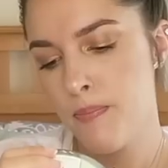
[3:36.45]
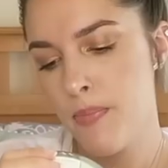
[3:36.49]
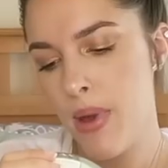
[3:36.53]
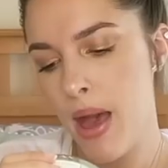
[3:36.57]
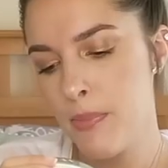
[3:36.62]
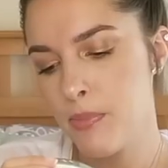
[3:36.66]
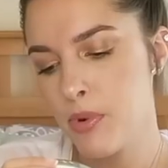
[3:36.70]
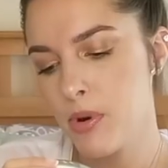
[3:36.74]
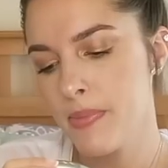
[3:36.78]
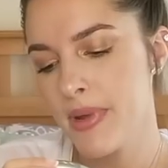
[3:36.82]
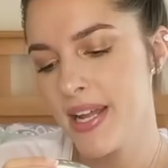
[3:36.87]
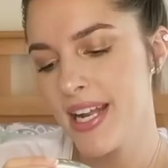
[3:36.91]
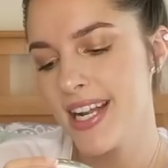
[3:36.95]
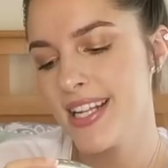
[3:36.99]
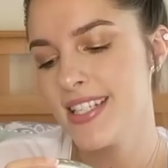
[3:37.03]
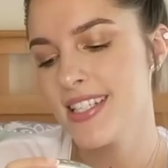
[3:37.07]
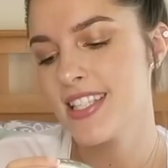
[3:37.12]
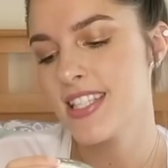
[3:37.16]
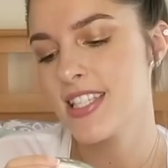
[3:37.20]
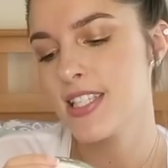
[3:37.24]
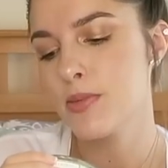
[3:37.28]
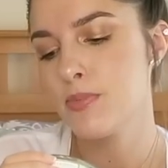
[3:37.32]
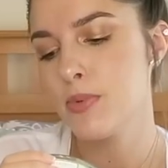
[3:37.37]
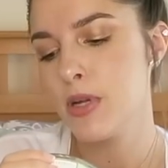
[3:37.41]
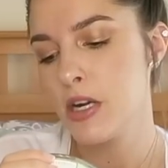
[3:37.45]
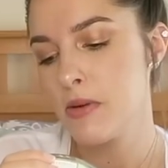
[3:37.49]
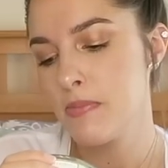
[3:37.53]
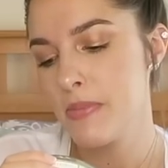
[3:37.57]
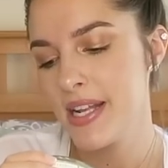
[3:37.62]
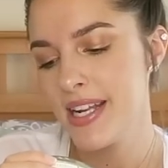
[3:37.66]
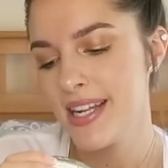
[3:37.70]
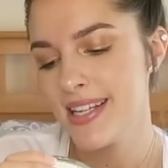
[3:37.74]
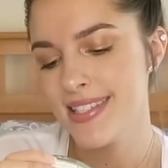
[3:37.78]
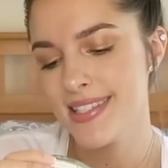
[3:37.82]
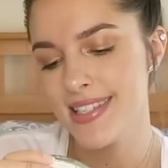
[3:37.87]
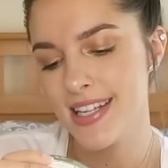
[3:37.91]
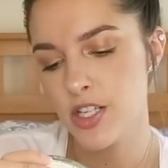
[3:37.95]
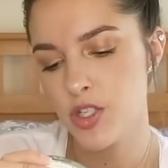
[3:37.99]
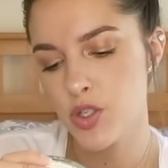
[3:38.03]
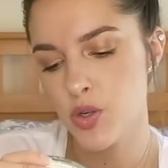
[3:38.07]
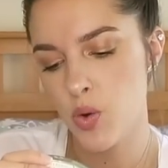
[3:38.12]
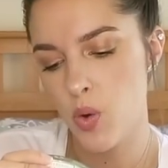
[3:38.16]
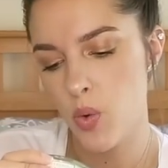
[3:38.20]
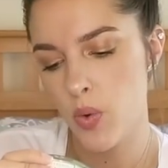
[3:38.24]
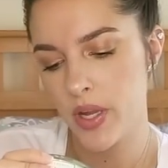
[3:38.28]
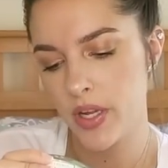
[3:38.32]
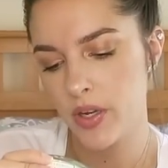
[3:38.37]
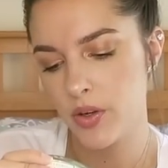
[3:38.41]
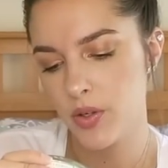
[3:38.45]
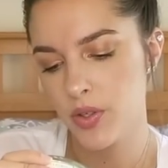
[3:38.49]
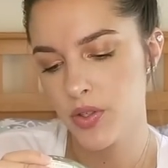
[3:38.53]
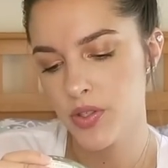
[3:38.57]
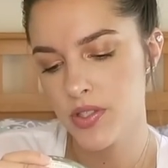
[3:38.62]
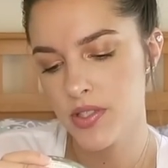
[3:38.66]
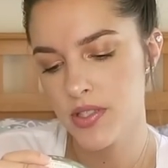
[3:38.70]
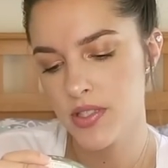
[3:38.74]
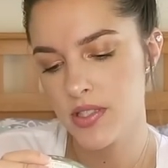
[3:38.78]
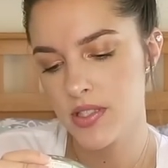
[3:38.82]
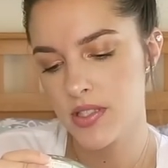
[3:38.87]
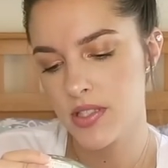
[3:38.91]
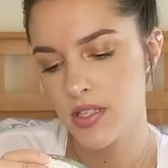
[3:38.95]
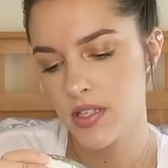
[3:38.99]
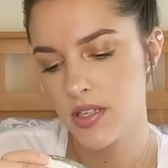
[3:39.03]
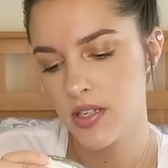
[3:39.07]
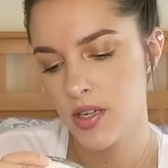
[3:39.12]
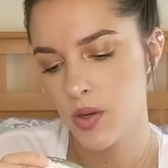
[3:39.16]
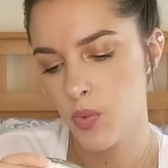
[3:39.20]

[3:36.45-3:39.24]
peppermint and spearmint essential oils,